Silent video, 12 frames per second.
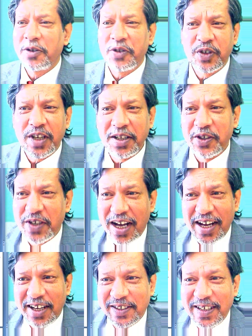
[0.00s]
When are you going to
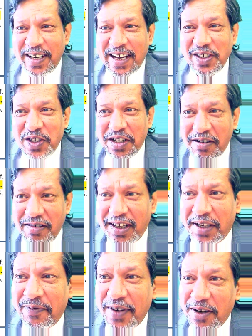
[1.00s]
study science and
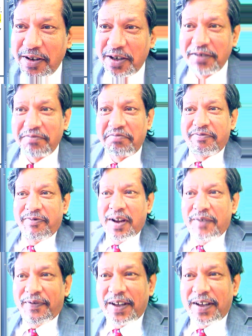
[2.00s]
engineering if you're going to